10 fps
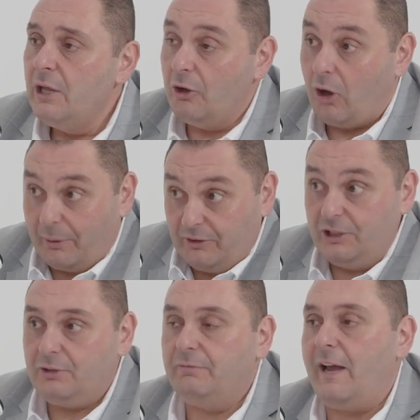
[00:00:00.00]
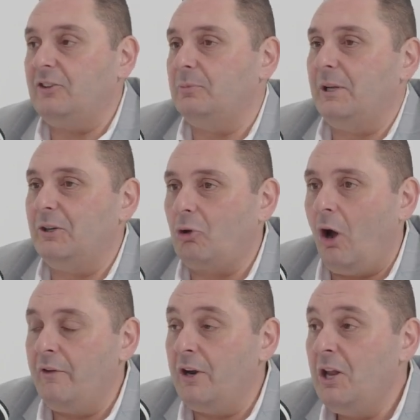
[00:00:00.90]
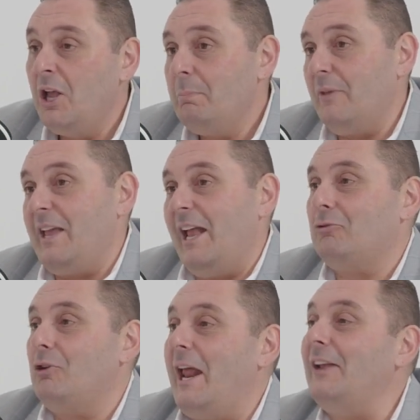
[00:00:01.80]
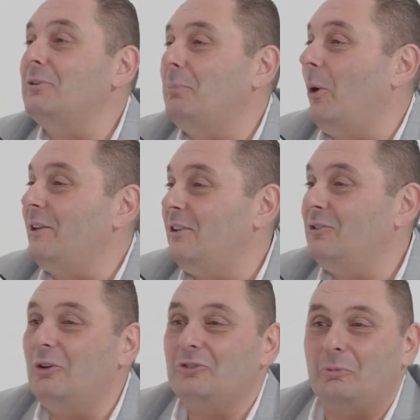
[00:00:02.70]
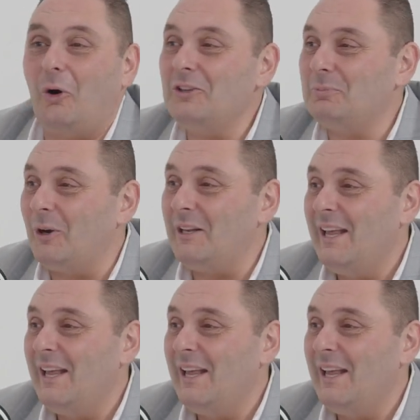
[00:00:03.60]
The competition factor's been a drive in it. But the entry and exit points in terms of price point